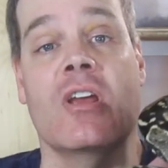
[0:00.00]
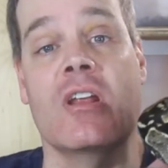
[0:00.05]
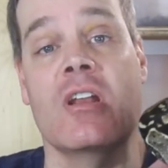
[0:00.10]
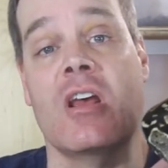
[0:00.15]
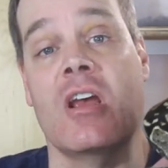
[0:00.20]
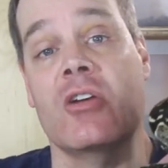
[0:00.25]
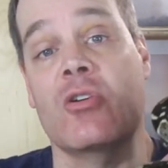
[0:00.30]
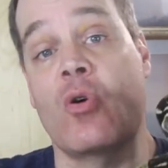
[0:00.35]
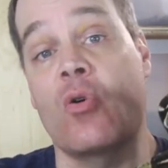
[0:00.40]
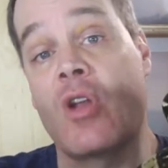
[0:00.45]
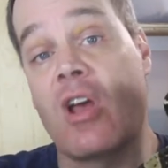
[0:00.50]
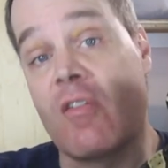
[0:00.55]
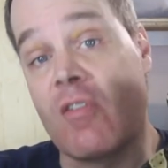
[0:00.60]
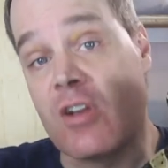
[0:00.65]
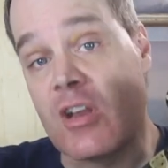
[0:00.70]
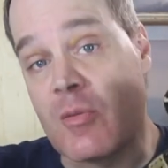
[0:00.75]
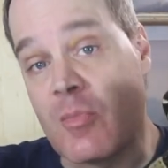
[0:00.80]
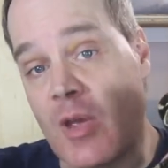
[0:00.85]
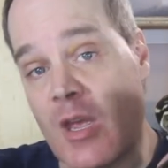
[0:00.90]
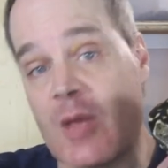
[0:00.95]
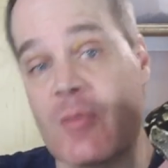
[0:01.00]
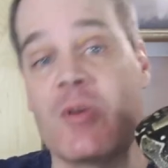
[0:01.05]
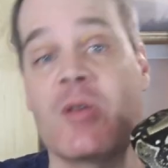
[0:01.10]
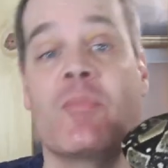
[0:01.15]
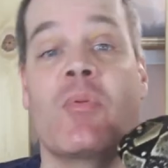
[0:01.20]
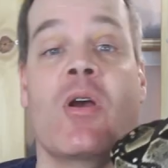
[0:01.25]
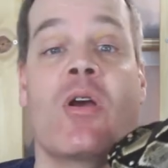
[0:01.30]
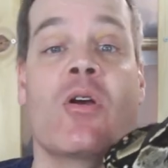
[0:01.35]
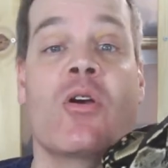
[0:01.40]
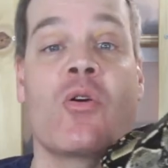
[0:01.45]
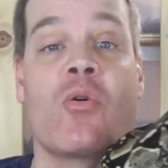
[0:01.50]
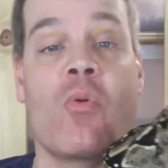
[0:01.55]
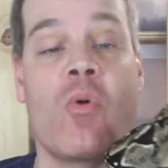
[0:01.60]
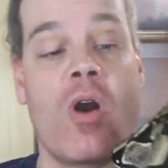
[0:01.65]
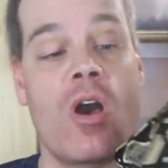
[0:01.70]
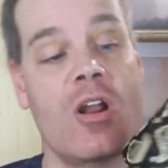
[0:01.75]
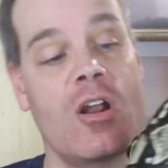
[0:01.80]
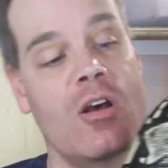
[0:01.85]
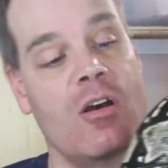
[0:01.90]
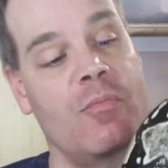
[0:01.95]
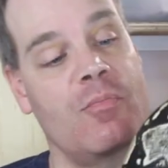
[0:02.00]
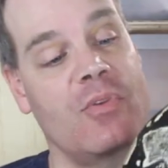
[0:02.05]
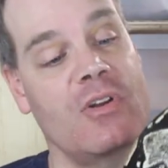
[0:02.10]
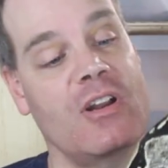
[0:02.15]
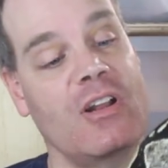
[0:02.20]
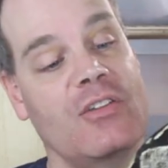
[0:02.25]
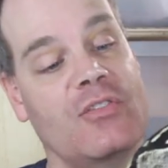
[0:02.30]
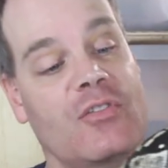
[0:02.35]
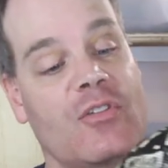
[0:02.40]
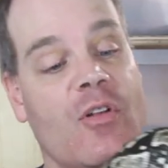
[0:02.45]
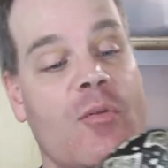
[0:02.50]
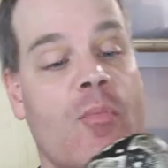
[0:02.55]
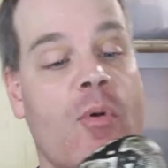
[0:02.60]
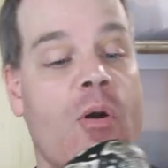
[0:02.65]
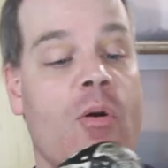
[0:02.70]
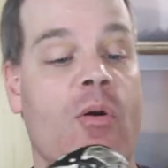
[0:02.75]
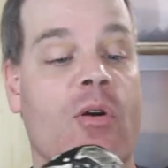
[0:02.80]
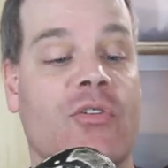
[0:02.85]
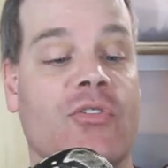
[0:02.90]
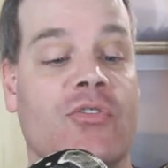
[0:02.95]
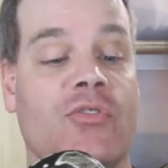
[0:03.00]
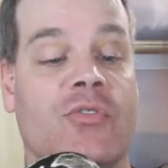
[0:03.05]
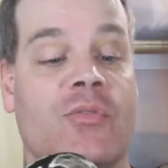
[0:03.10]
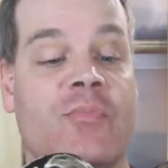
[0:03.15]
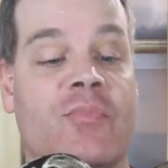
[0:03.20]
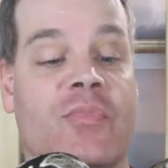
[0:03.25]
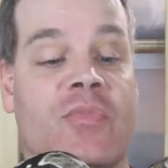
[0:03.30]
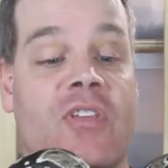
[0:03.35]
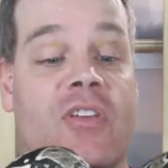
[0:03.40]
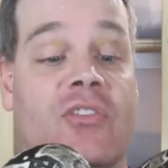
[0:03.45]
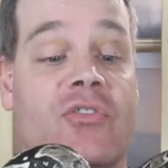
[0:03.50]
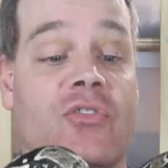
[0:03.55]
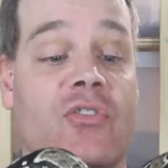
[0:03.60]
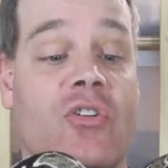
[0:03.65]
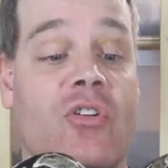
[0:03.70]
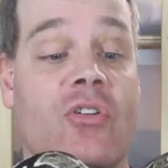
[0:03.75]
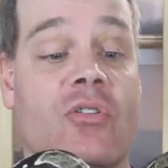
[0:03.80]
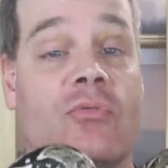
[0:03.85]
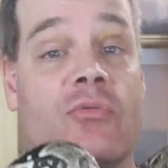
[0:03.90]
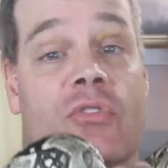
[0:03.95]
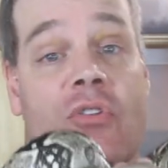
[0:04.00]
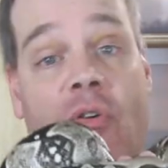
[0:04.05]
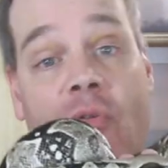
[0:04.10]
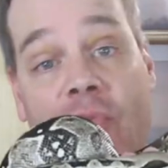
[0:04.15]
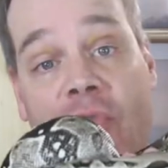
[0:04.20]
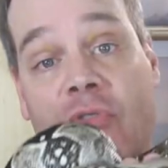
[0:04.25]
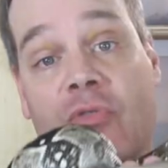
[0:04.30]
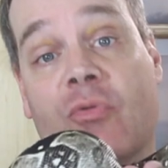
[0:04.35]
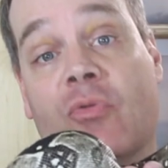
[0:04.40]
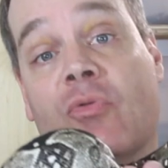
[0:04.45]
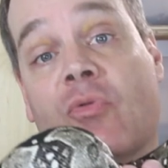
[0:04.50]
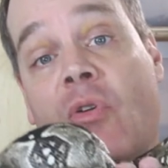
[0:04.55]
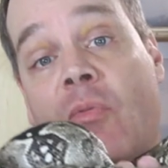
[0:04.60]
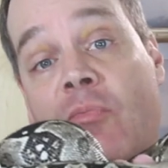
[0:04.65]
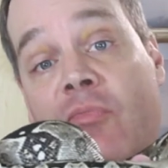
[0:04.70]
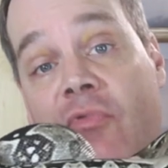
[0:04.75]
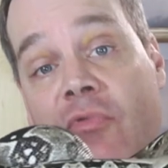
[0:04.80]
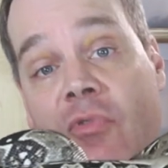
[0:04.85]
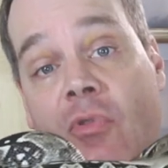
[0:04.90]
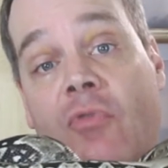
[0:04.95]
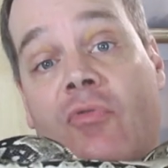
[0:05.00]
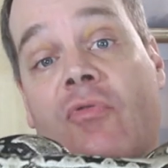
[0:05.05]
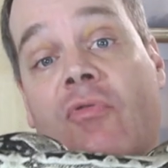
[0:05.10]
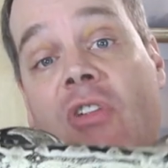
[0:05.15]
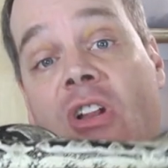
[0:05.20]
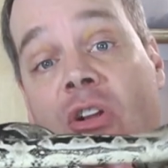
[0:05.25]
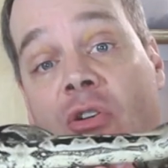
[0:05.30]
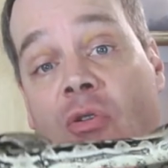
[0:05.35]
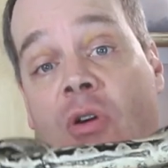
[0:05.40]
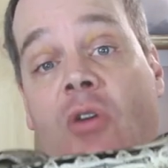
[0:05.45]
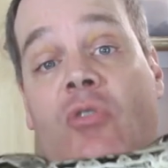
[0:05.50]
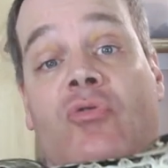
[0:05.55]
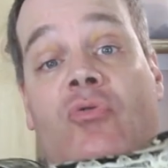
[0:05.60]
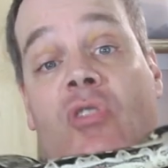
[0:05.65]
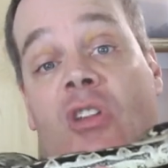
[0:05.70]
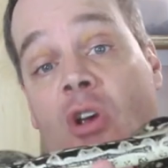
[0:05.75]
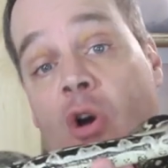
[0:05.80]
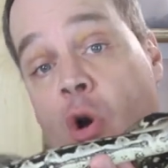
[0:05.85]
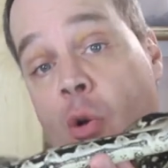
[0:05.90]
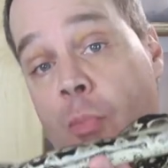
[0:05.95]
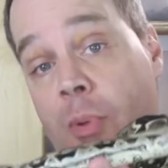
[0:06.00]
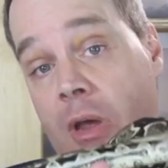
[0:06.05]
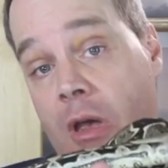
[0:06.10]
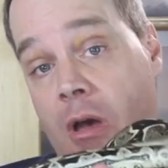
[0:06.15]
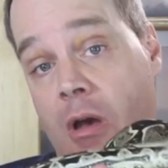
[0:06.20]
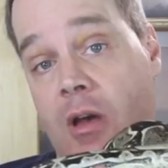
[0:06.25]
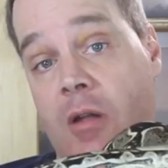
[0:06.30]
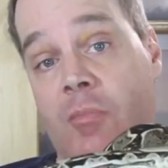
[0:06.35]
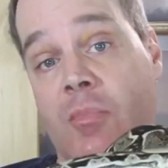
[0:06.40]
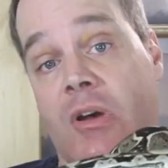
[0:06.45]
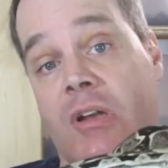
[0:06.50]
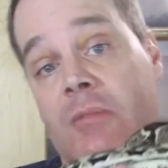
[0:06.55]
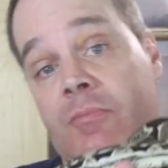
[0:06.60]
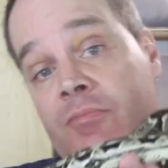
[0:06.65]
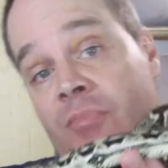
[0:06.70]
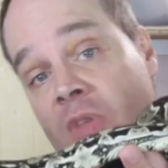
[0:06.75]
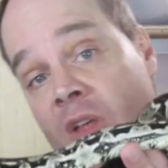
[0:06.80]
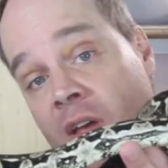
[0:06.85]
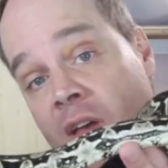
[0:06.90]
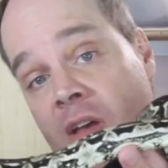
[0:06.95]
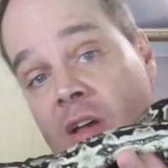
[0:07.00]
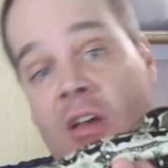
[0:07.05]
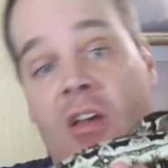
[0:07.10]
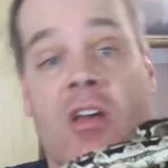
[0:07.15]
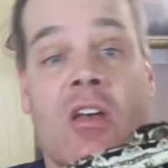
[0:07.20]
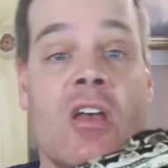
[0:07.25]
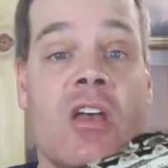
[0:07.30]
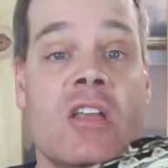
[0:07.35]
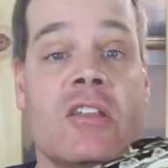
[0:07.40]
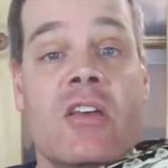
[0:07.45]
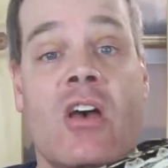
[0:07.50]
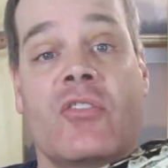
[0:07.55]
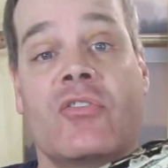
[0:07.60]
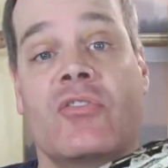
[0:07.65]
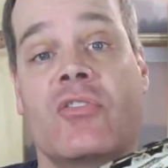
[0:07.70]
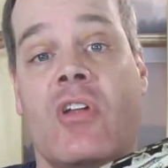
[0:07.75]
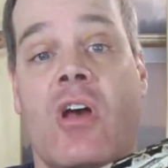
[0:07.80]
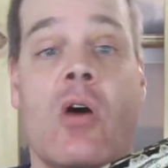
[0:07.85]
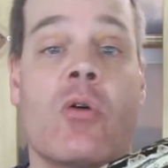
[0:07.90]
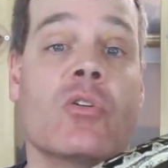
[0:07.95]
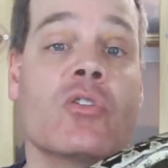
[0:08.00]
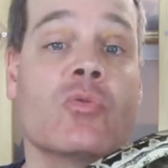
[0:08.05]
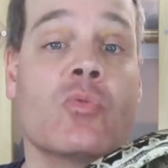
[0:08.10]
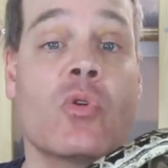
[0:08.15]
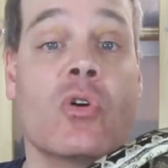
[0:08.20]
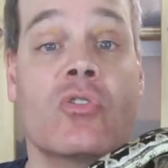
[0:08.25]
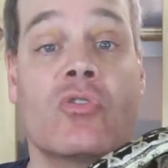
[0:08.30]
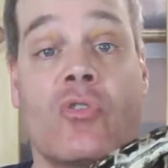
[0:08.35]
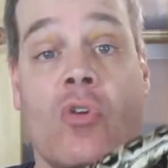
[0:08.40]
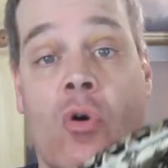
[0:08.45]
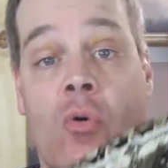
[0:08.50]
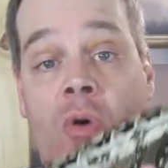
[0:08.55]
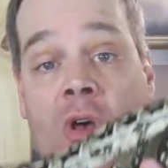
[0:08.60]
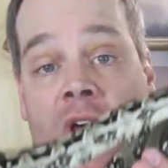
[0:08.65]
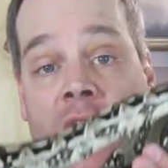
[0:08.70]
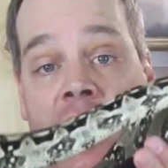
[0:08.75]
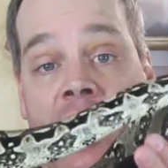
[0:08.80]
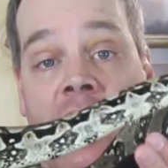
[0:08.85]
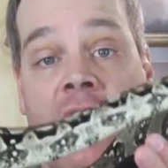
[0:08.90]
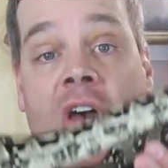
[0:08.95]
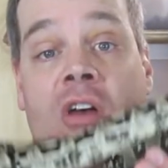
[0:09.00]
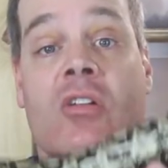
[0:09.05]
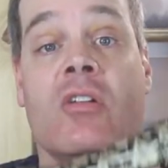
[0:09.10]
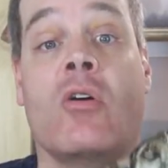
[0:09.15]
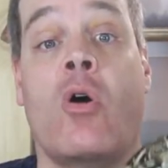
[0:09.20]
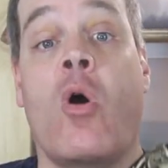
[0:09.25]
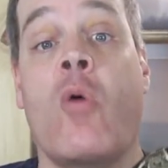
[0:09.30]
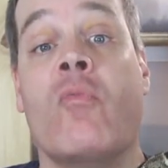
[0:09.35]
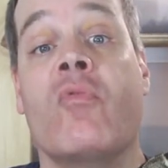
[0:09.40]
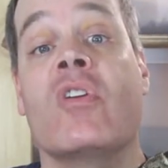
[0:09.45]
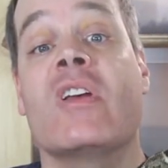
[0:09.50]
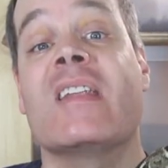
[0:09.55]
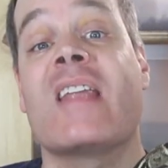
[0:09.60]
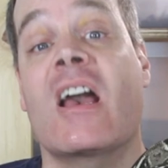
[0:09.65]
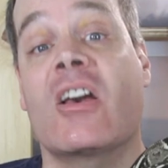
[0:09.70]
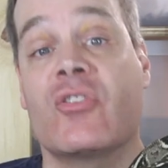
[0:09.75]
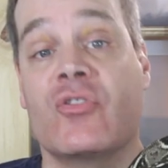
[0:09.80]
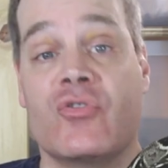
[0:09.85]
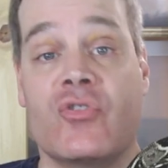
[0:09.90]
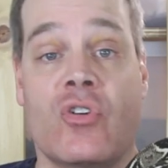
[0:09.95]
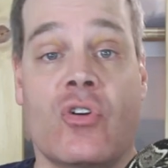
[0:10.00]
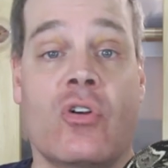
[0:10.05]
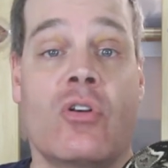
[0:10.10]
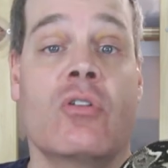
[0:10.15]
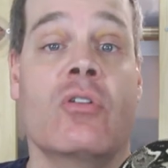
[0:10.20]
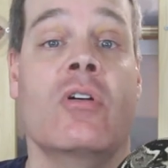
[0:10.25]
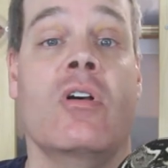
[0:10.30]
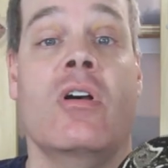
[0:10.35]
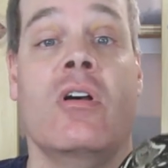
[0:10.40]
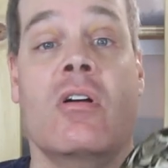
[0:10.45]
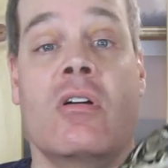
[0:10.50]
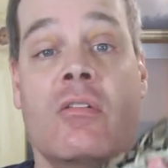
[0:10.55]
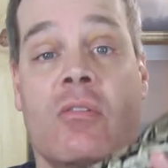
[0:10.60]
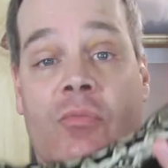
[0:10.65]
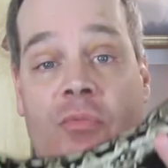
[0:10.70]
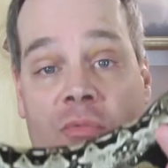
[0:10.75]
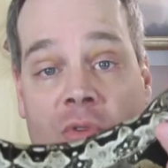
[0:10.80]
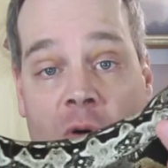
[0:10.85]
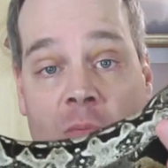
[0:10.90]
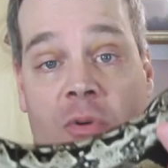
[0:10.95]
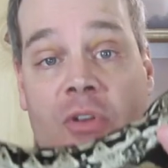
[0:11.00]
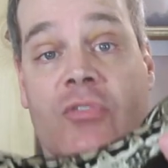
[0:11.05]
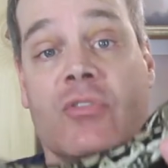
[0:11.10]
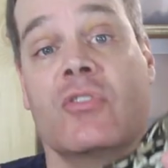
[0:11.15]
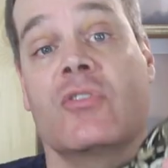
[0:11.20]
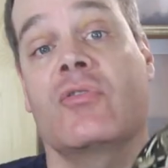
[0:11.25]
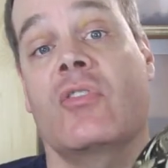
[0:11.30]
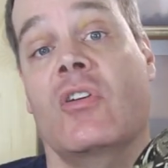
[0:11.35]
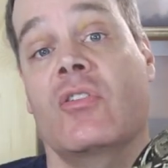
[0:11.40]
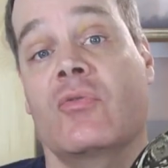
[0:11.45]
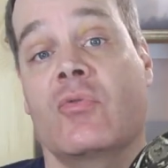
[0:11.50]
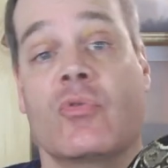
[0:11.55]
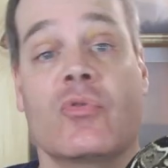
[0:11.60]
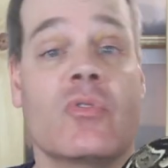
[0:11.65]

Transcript: And I don't have any baby Paraguayana peninsula boas this year. You know, this was what litter I was really hoping on, but it doesn't always work. So hopefully next year I'll be successful.